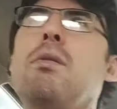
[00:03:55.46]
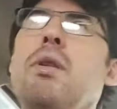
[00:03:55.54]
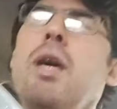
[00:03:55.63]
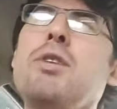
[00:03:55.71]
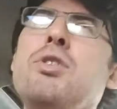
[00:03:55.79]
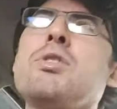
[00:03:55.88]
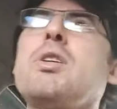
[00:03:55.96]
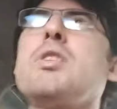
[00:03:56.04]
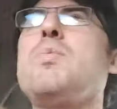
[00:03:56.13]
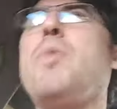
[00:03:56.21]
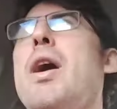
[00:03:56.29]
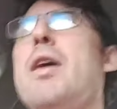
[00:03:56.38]
nations
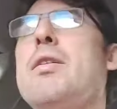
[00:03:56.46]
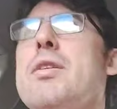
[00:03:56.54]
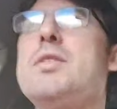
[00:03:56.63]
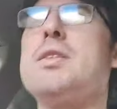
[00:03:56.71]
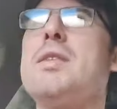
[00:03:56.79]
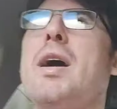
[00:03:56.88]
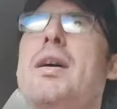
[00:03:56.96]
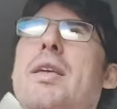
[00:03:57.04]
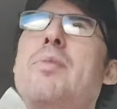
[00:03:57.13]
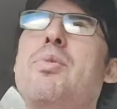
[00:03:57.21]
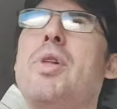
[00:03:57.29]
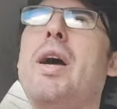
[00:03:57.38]
conspire, this and that.
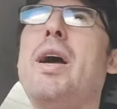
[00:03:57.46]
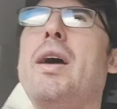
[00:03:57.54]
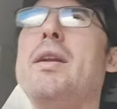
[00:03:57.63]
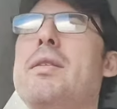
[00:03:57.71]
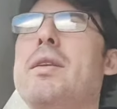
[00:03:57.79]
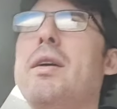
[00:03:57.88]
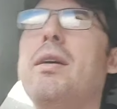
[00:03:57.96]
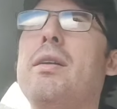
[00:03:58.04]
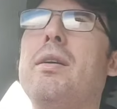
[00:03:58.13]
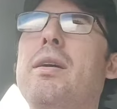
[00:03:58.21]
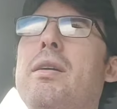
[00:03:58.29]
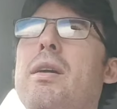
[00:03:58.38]
They plan and
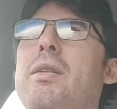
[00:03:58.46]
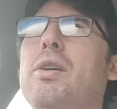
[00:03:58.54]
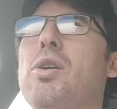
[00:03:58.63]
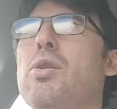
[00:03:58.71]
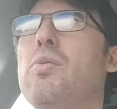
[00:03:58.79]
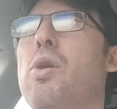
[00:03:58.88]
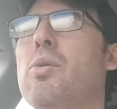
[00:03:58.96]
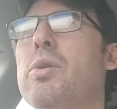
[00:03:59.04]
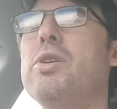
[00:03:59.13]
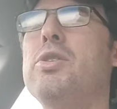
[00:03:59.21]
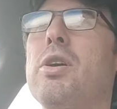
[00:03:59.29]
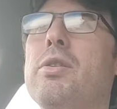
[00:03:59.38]
they go to war
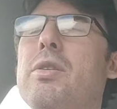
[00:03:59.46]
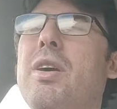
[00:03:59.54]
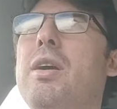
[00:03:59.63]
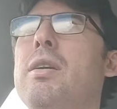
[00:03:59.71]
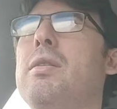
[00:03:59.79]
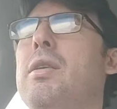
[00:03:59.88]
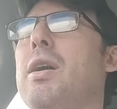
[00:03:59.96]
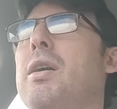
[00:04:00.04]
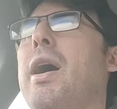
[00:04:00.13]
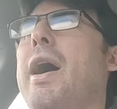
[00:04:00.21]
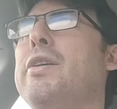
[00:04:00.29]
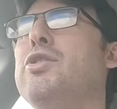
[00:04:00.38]
with each other.
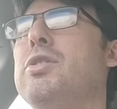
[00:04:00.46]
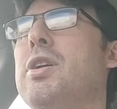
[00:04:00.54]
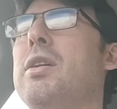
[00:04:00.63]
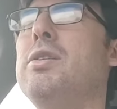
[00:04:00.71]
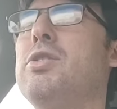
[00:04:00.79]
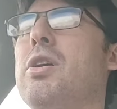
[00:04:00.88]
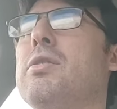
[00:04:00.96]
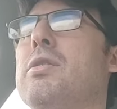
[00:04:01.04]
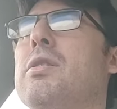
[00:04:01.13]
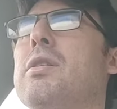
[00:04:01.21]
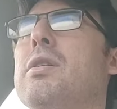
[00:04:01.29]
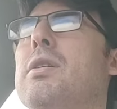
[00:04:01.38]
They agitate each
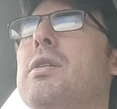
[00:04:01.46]
other.